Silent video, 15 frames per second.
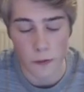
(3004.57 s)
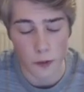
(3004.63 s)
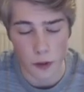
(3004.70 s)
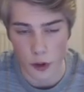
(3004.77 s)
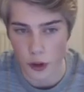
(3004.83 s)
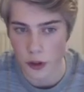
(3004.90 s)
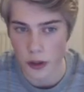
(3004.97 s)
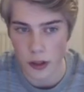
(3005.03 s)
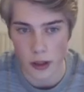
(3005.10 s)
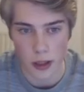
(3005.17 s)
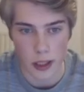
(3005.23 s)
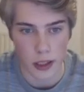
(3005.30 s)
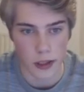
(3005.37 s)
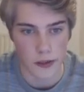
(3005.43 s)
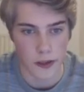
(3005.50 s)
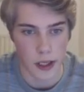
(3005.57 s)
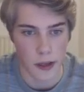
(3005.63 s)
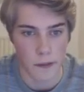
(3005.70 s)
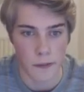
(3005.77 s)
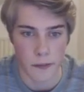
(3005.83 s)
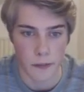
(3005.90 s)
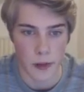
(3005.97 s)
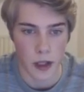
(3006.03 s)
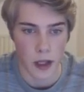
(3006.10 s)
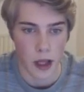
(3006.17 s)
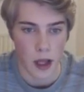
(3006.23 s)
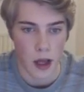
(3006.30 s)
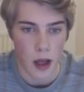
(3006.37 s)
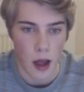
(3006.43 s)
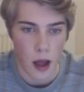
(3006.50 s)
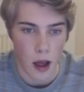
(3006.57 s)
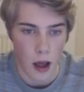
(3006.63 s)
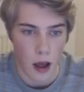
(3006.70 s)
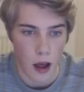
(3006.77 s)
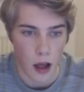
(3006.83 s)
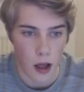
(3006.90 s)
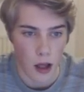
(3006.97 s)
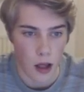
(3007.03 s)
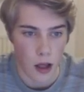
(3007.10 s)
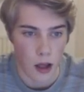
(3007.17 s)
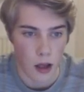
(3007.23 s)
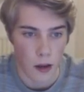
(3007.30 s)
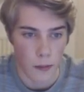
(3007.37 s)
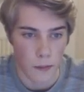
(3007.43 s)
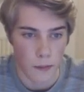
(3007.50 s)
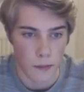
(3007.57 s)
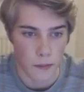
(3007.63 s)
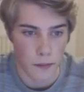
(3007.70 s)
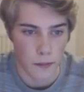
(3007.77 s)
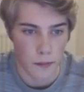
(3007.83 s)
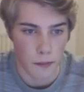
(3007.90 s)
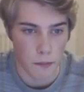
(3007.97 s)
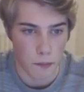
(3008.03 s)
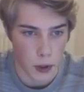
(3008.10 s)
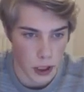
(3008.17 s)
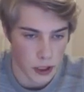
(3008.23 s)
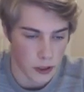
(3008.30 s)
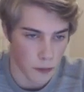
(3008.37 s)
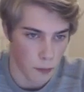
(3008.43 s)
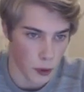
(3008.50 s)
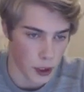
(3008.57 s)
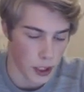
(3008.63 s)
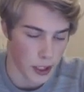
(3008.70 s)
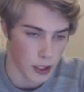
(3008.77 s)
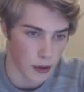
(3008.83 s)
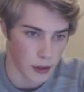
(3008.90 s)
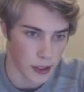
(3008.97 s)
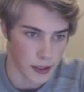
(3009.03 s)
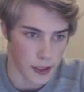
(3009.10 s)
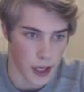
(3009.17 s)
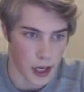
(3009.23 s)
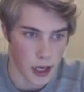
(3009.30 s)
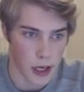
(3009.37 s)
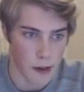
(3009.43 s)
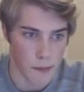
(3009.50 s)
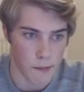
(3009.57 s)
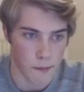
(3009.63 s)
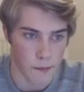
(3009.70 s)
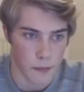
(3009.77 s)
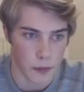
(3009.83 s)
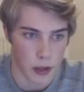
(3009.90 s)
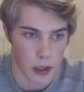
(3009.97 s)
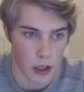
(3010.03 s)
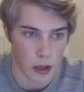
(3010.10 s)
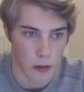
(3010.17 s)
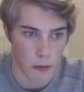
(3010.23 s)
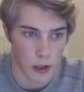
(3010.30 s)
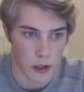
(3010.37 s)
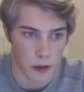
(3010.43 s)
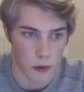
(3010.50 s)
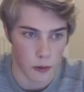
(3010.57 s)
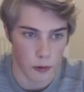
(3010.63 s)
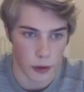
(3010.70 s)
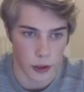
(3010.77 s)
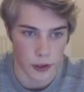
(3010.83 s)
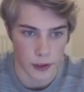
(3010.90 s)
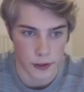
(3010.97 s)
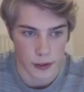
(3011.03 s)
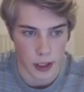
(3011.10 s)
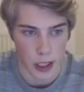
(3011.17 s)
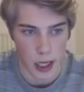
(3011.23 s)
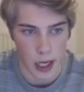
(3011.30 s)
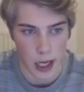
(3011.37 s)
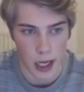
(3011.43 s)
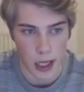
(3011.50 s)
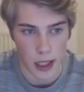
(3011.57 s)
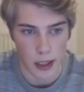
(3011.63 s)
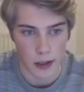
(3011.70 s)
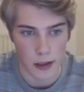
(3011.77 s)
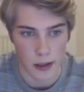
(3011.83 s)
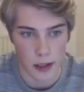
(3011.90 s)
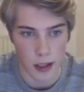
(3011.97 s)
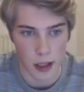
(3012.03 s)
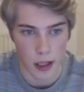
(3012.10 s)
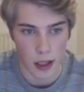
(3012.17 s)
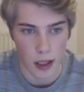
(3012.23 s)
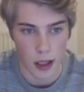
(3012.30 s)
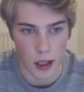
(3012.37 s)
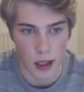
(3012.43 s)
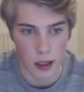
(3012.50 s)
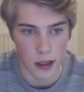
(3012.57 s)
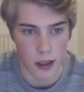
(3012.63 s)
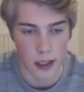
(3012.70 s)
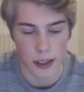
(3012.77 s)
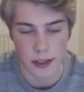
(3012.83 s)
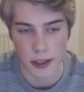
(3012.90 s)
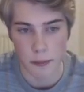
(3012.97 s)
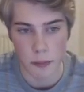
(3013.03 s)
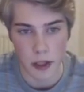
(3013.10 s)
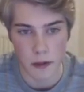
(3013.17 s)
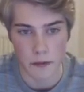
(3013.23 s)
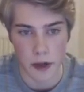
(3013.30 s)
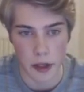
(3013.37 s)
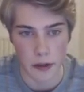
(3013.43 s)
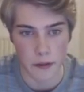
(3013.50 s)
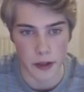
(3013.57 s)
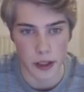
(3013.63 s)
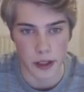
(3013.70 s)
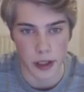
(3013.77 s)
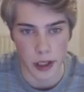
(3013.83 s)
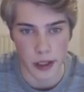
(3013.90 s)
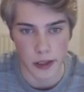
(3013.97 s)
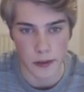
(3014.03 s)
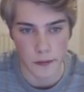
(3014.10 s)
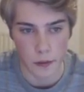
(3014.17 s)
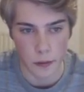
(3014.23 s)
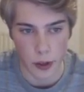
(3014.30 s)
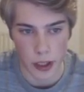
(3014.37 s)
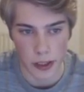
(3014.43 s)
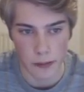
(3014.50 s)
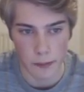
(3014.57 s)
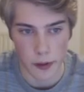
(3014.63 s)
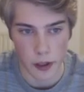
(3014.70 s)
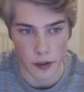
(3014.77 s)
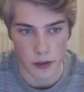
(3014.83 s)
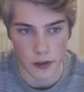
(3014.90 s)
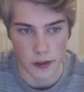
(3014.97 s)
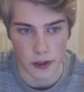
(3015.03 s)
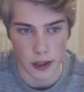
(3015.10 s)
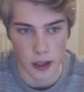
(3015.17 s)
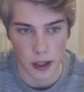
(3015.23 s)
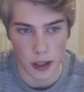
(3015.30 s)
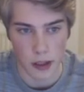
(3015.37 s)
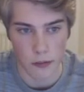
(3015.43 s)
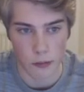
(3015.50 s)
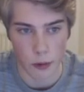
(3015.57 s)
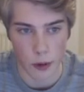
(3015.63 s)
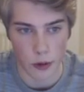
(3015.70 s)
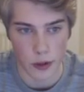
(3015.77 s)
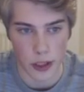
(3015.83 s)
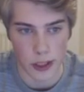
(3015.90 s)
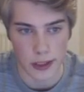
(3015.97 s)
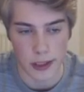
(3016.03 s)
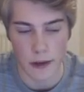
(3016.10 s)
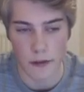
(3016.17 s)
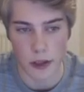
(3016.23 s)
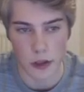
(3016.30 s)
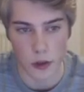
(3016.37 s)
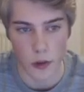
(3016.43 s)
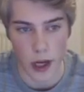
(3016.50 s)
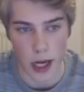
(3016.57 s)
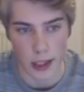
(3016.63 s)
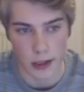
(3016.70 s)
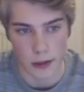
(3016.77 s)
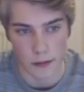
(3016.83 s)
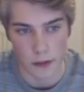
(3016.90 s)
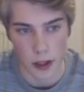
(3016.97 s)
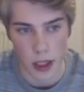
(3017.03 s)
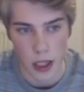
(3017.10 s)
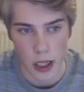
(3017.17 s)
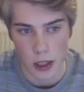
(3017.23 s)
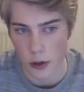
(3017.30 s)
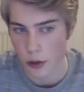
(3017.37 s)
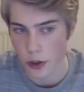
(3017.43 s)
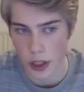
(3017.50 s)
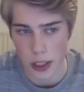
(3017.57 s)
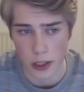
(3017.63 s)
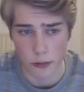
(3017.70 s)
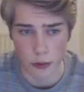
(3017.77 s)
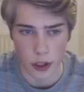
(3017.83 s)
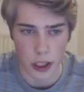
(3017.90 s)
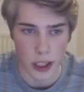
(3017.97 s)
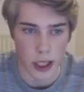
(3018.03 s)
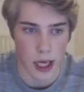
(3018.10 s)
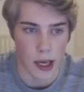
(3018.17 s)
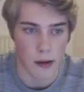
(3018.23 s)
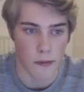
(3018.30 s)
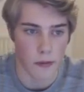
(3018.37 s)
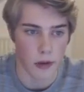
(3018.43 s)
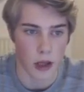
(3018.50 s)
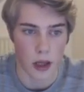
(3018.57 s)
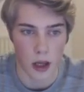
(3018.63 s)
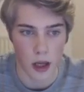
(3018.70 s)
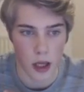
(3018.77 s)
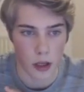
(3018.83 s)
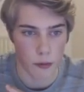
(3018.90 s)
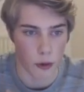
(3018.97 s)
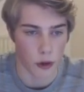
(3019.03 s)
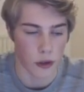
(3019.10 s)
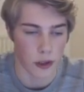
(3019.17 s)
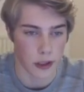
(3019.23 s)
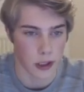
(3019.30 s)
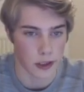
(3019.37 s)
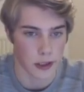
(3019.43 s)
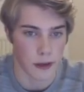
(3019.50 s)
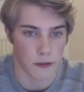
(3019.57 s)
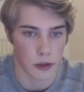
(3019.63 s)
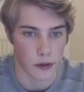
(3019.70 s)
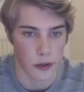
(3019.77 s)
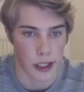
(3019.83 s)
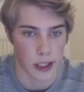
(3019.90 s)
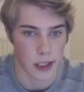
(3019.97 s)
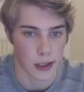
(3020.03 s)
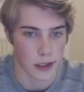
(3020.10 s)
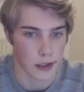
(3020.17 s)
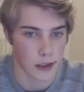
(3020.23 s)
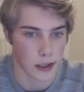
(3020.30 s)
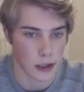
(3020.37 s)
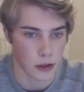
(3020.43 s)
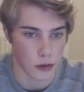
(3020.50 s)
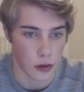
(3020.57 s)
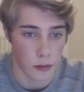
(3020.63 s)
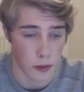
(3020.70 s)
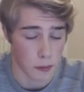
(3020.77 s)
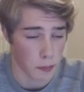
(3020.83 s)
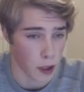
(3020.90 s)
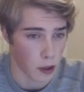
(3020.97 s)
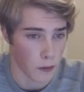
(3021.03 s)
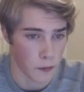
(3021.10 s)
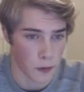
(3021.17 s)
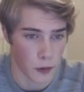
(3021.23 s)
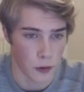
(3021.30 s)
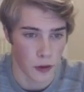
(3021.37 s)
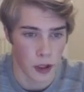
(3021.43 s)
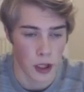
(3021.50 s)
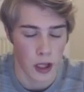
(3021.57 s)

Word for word: for Loek in this game. Um, but at some point they got this endgame with two rooks and uh, it's simply very very nice for white because the rook on e7 is so active. Usually in the rook endgame, uh, rook on the 7th rank is extremely powerful.